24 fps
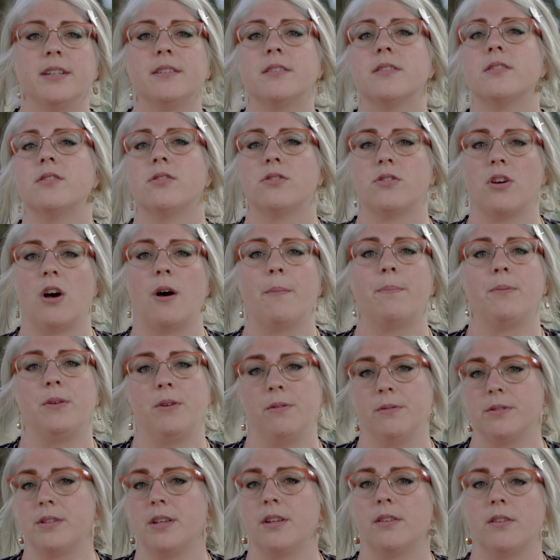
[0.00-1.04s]
need to stop
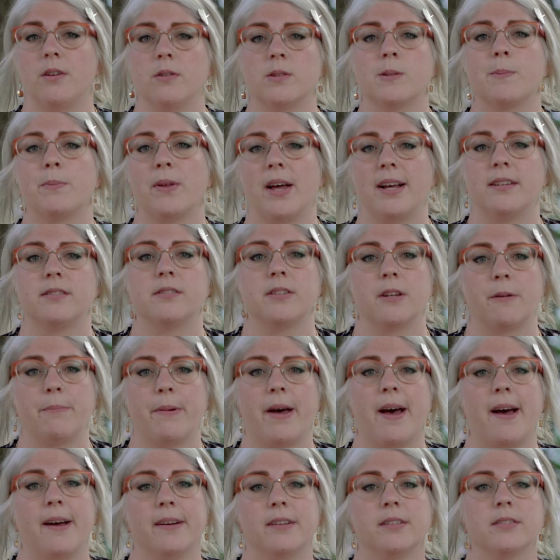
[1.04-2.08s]
using those plastic
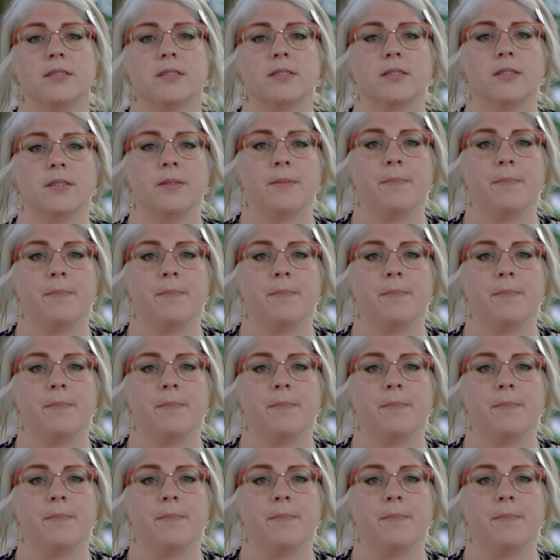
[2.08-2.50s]
bags.